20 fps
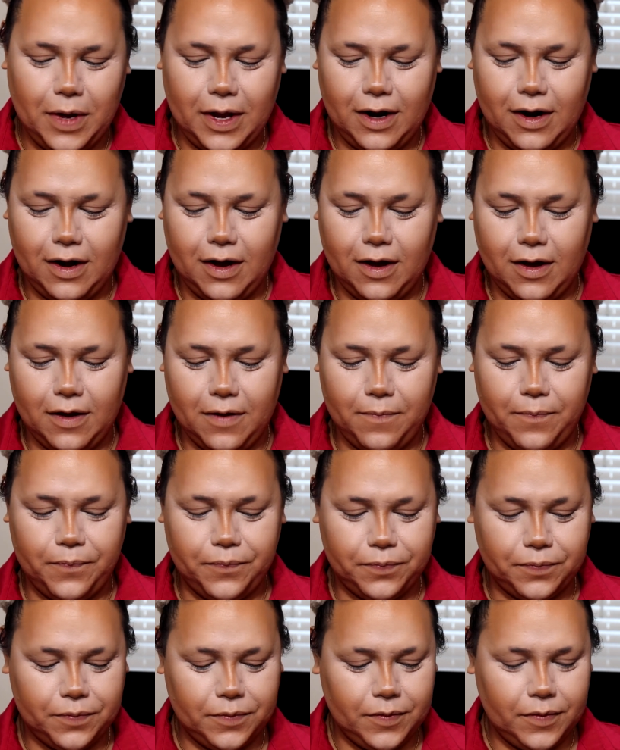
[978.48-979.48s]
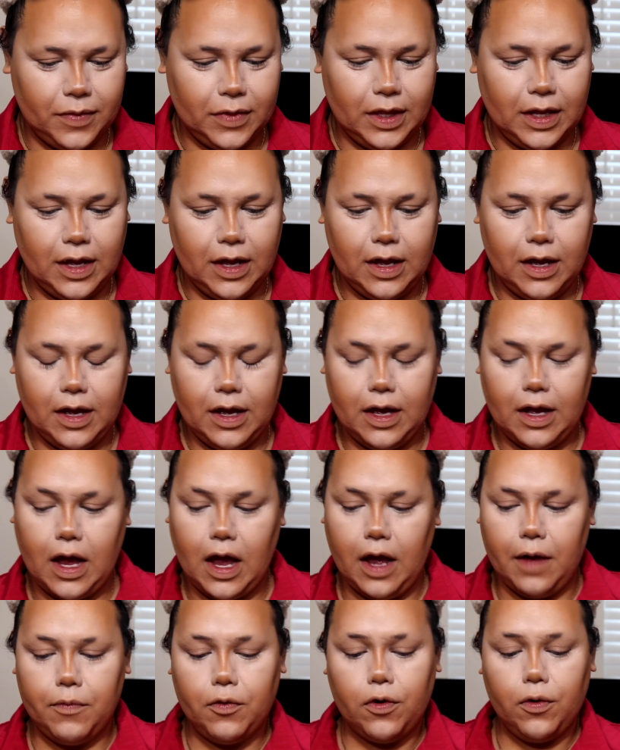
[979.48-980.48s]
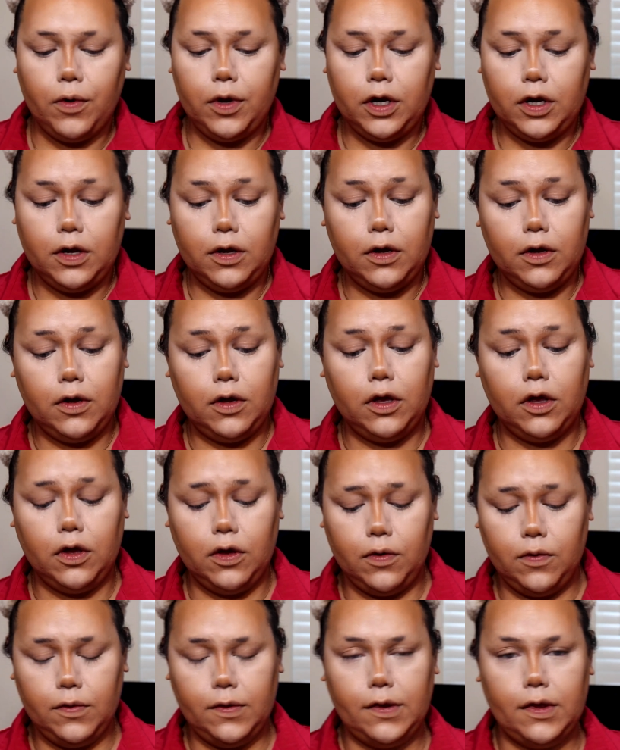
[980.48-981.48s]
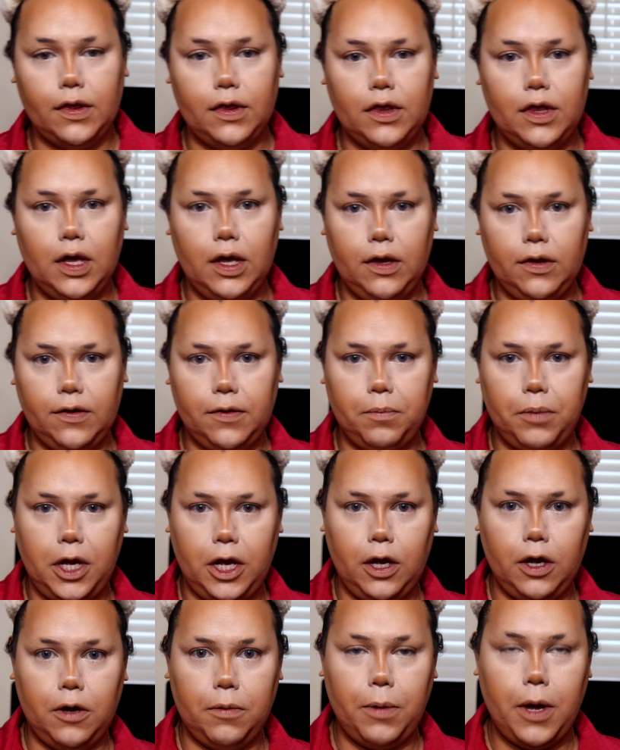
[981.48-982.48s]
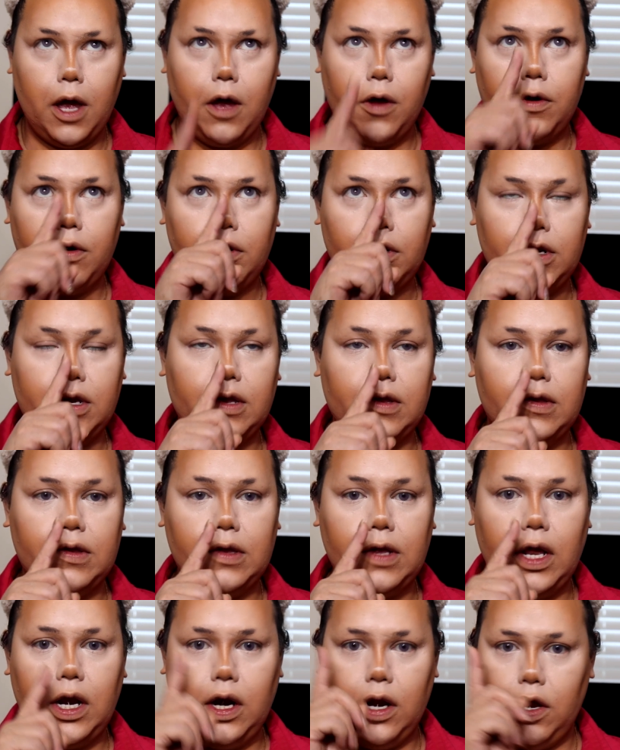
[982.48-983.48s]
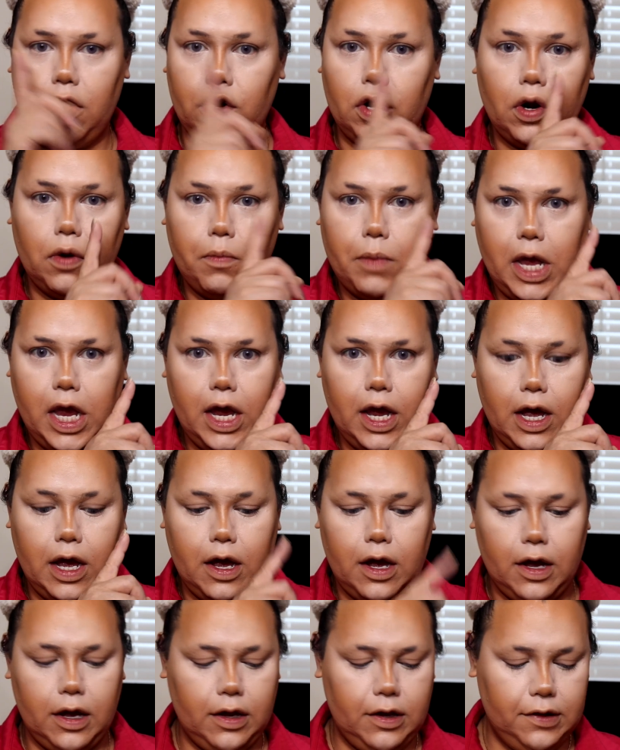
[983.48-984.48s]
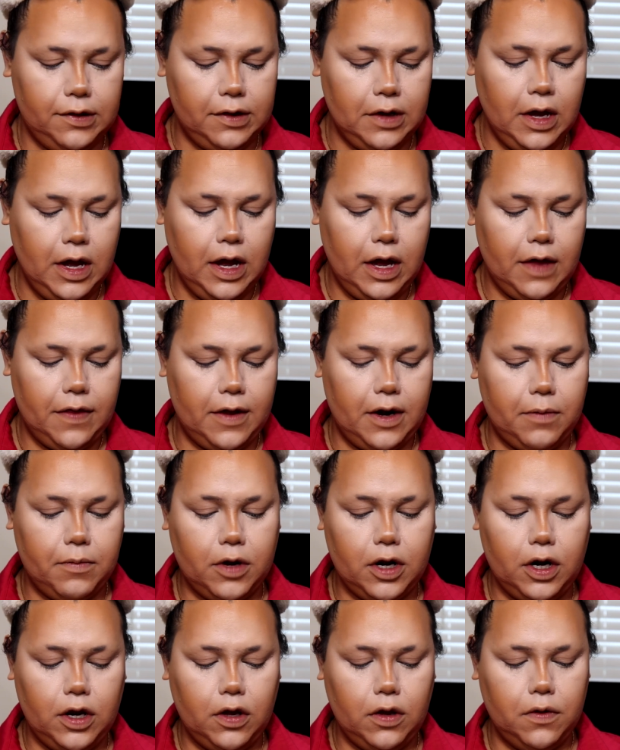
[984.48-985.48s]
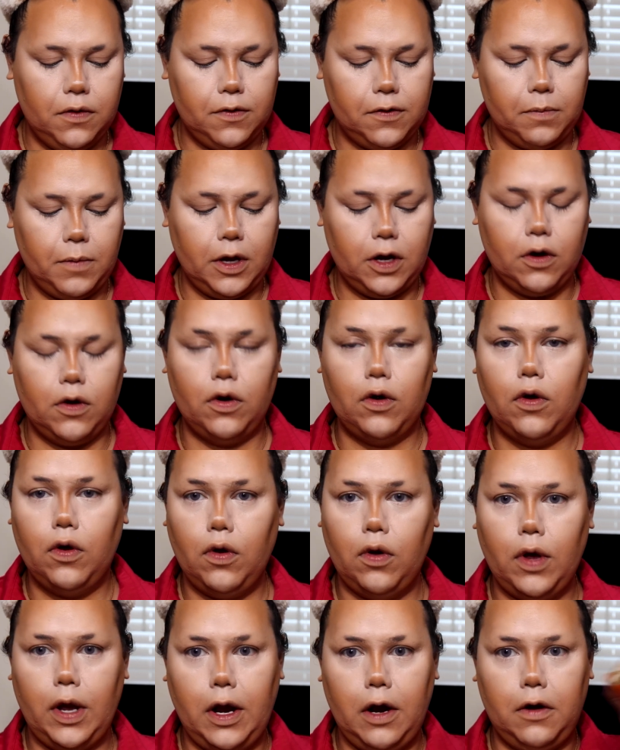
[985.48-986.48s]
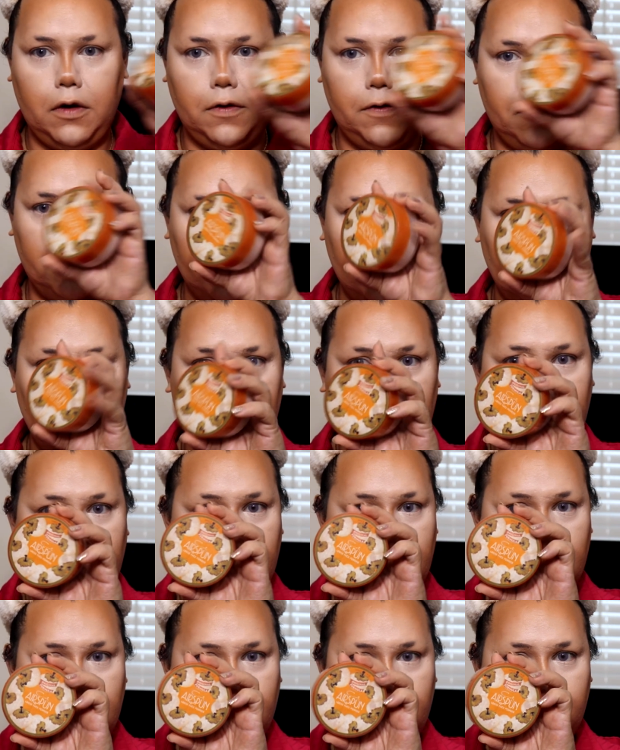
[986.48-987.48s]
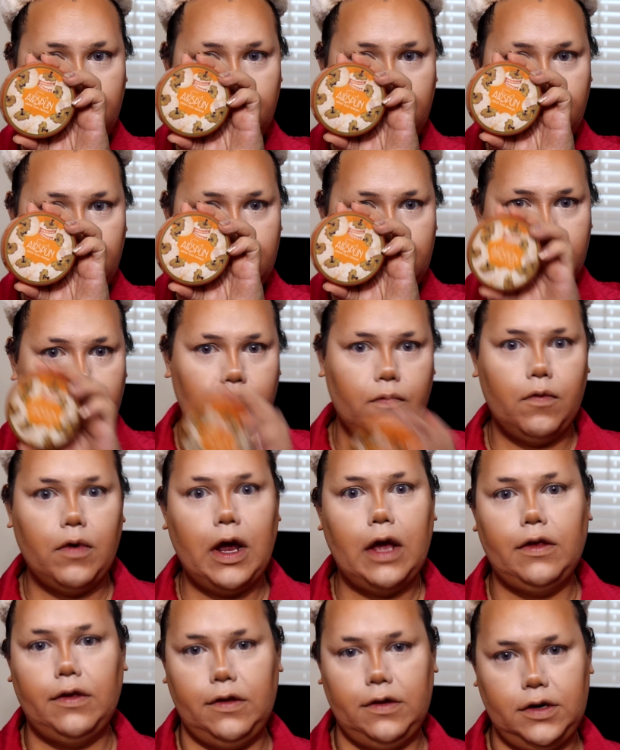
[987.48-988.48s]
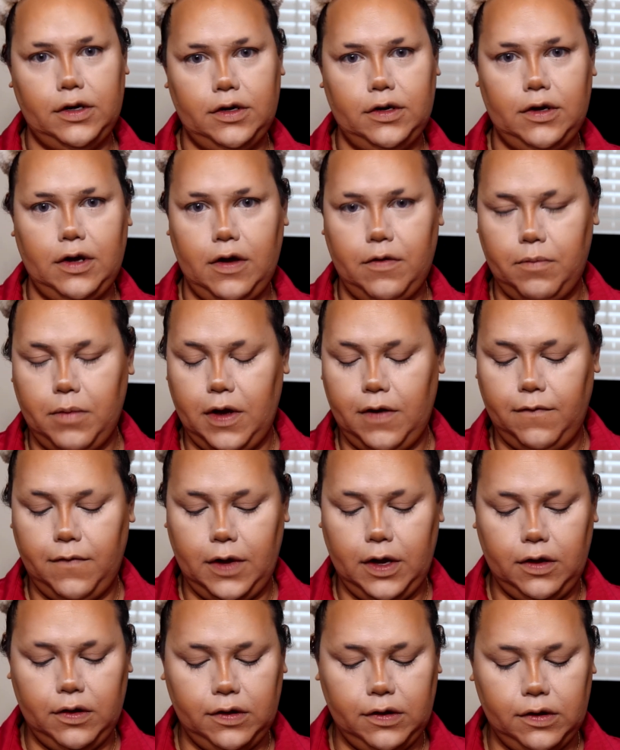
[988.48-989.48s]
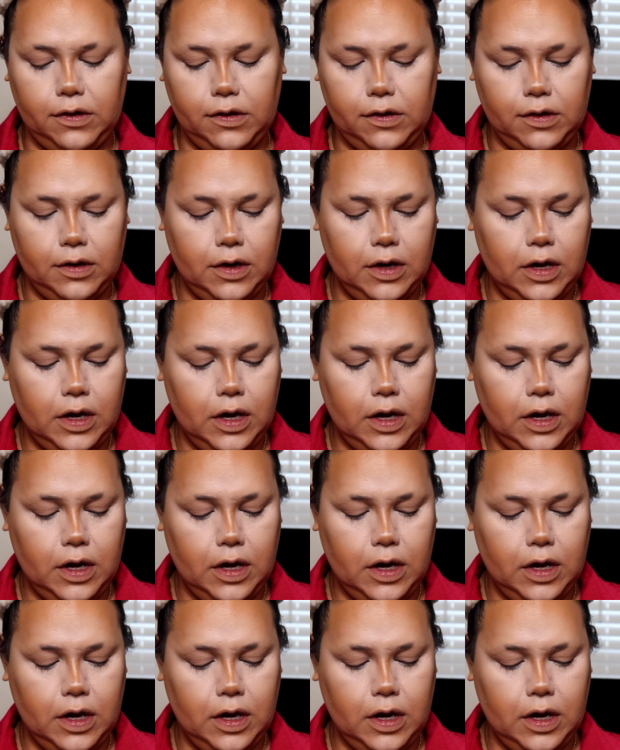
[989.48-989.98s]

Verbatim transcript: but um, I'm going to use this pink powder to set under my eyes, and then I'm going to use my good old air spun for the rest of my face.